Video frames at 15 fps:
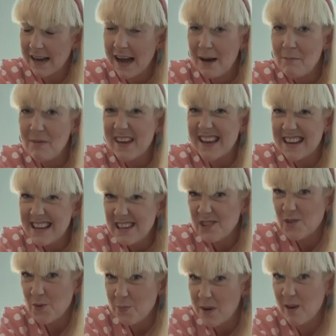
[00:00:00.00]
and be a
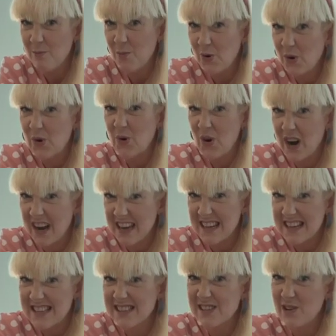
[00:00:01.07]
little bit more quiet
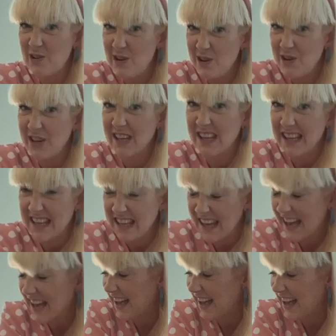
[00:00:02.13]
so Luna can get